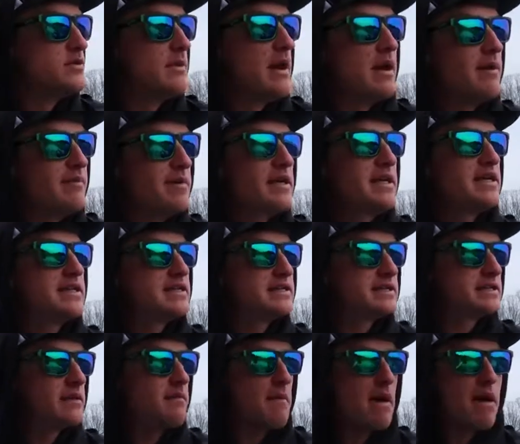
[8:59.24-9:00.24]
So my
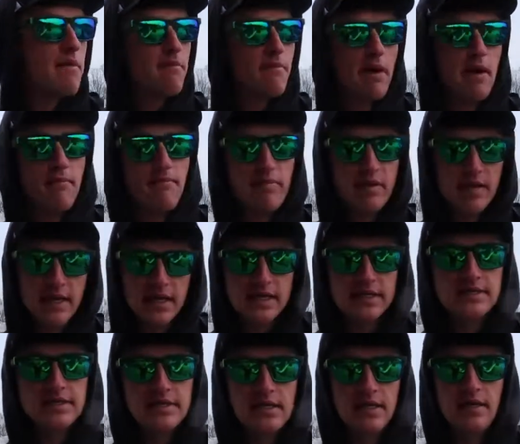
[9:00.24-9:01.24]
biggest
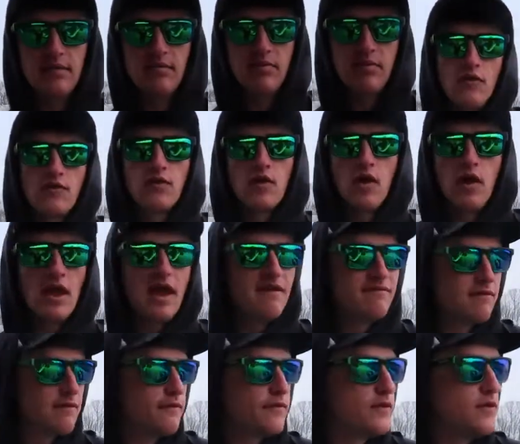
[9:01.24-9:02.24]
tip overall, I
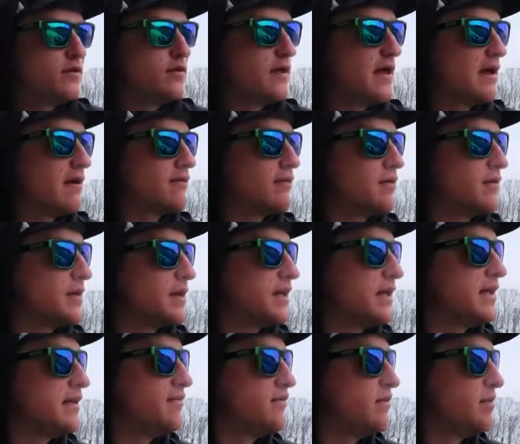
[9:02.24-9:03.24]
have a few that I really
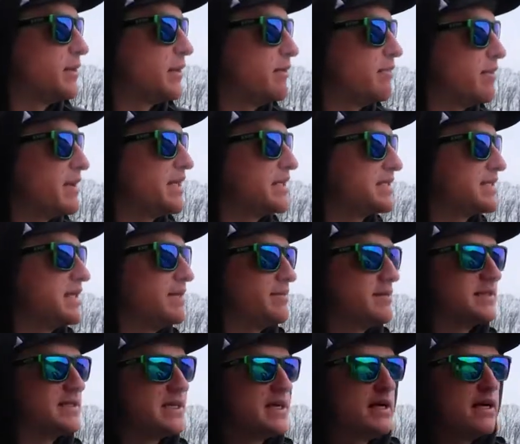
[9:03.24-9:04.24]
want to give you, but the biggest tip
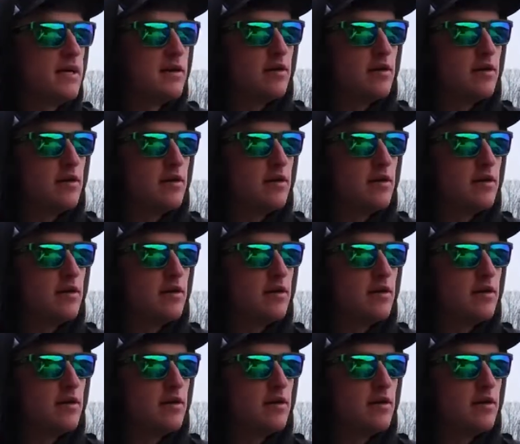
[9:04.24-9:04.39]
is